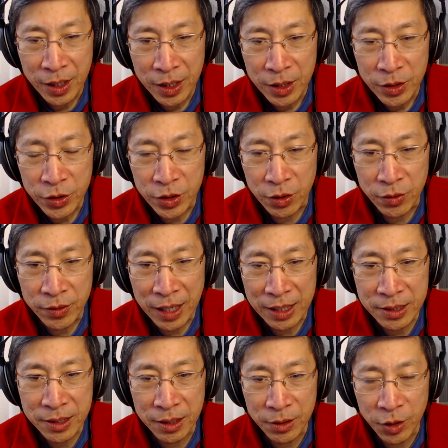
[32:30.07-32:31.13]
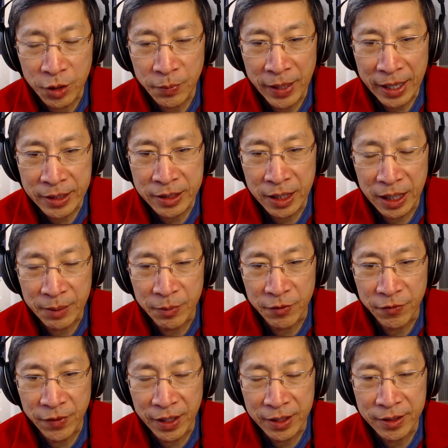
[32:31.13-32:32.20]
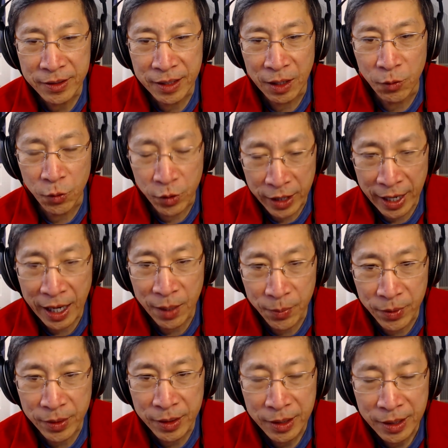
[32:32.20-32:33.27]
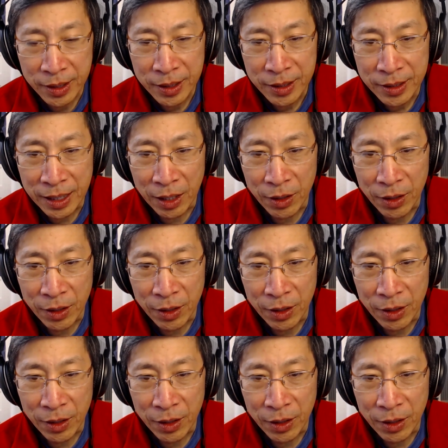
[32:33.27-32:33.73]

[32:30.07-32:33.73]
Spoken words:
So that's the look back time effect that would happen. Now,